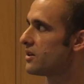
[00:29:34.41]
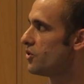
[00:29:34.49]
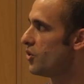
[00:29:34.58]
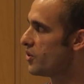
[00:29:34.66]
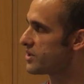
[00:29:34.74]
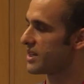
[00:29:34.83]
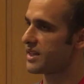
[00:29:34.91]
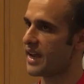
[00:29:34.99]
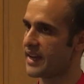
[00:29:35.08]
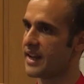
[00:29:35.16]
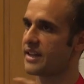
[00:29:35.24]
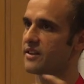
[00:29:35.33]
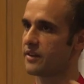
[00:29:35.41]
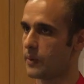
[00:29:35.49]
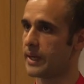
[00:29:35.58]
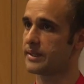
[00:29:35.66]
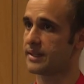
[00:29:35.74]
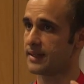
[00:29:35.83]
using Knative
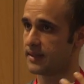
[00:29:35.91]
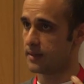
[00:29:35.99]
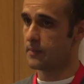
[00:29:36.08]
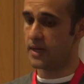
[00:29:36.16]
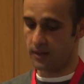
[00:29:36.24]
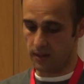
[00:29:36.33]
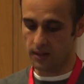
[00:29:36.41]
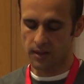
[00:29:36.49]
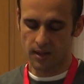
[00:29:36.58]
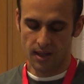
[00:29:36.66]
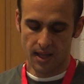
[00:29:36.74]
eventing in the middle.